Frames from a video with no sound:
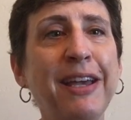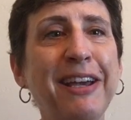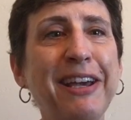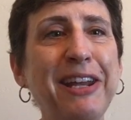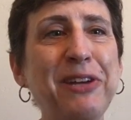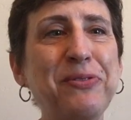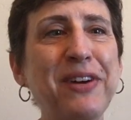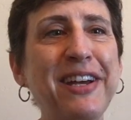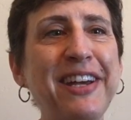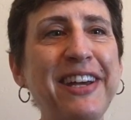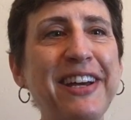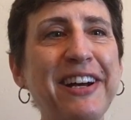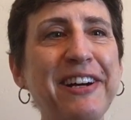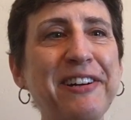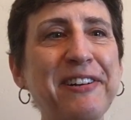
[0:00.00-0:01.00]

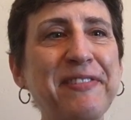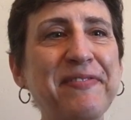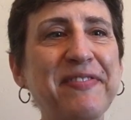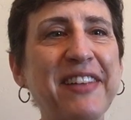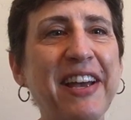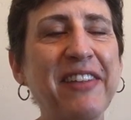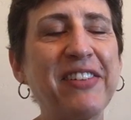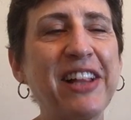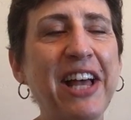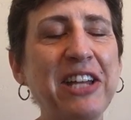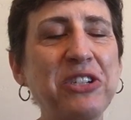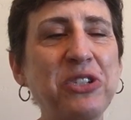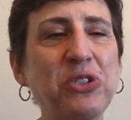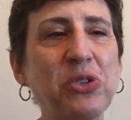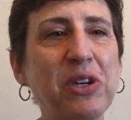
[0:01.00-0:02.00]
Anyway, I'm glad
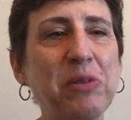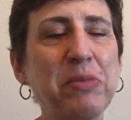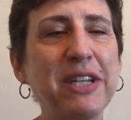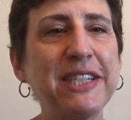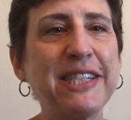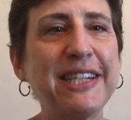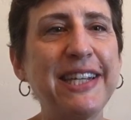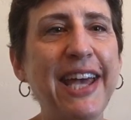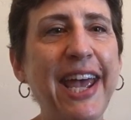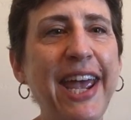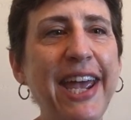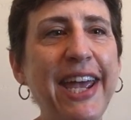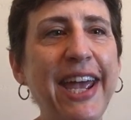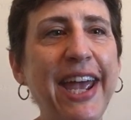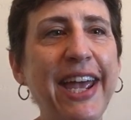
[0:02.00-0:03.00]
you joined me
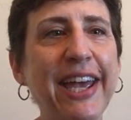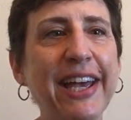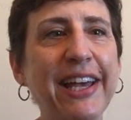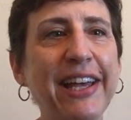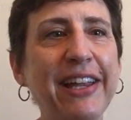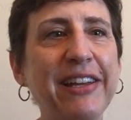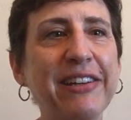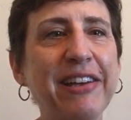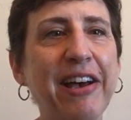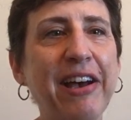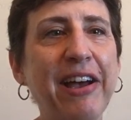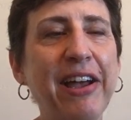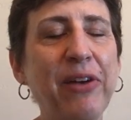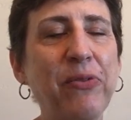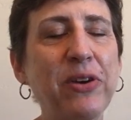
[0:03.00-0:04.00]
today, and
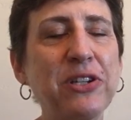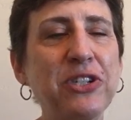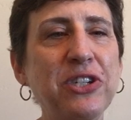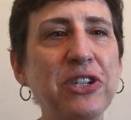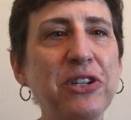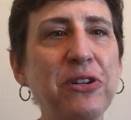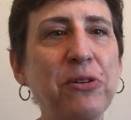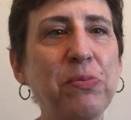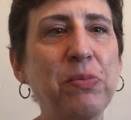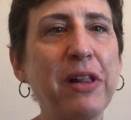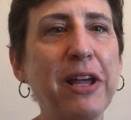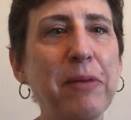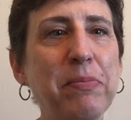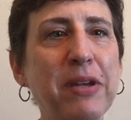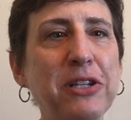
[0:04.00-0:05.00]
I wish you
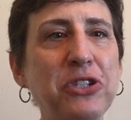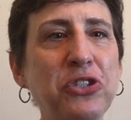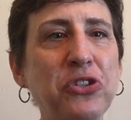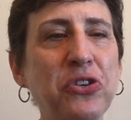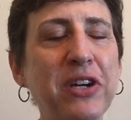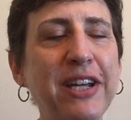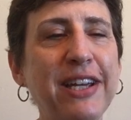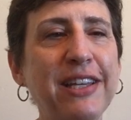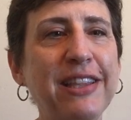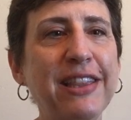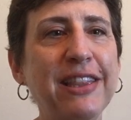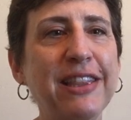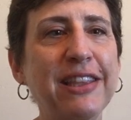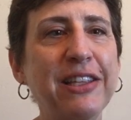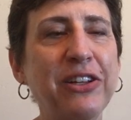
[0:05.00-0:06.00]
plant-based joy in
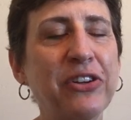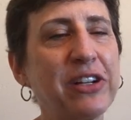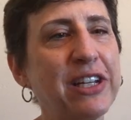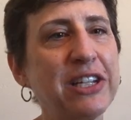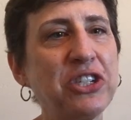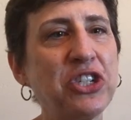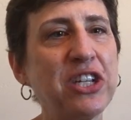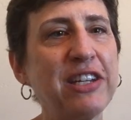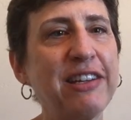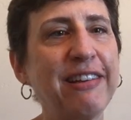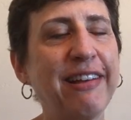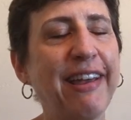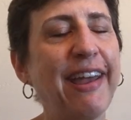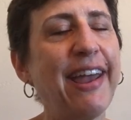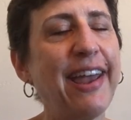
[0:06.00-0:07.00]
your kitchen
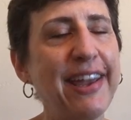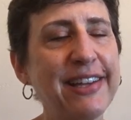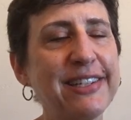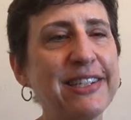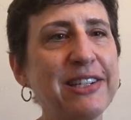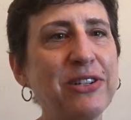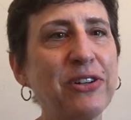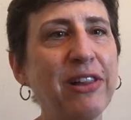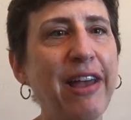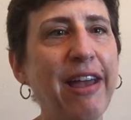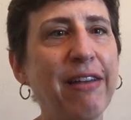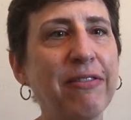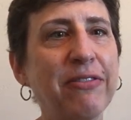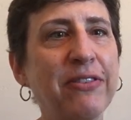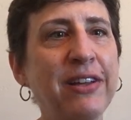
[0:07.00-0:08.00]
and in your
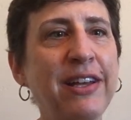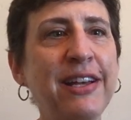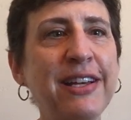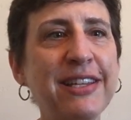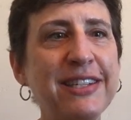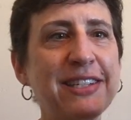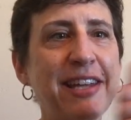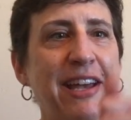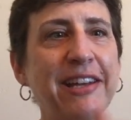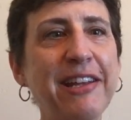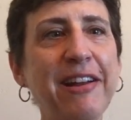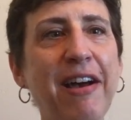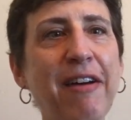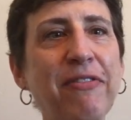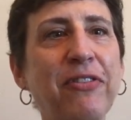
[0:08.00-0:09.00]
life. Signing
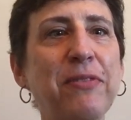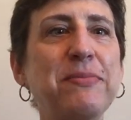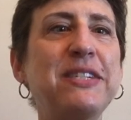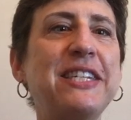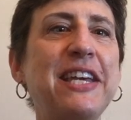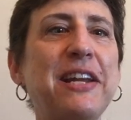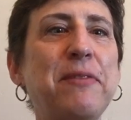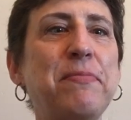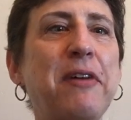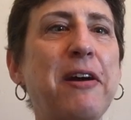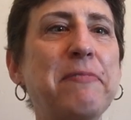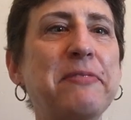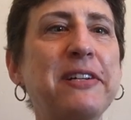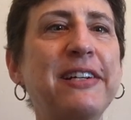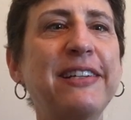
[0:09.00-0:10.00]
off from Santa
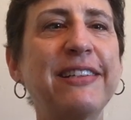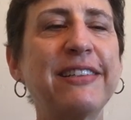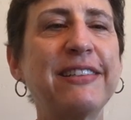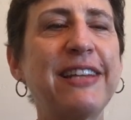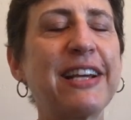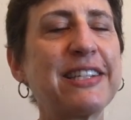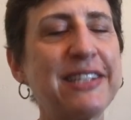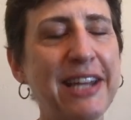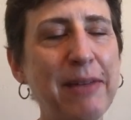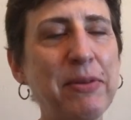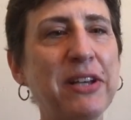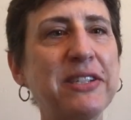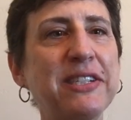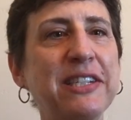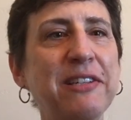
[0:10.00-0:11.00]
Barbara. Next time
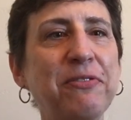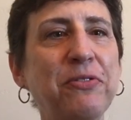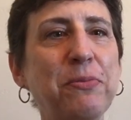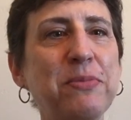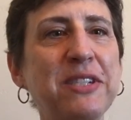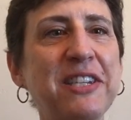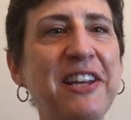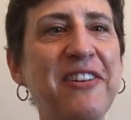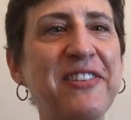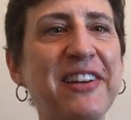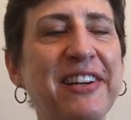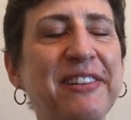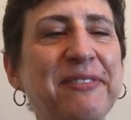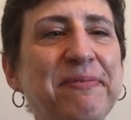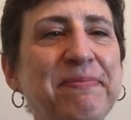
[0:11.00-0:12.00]
I'll see you from Sedona.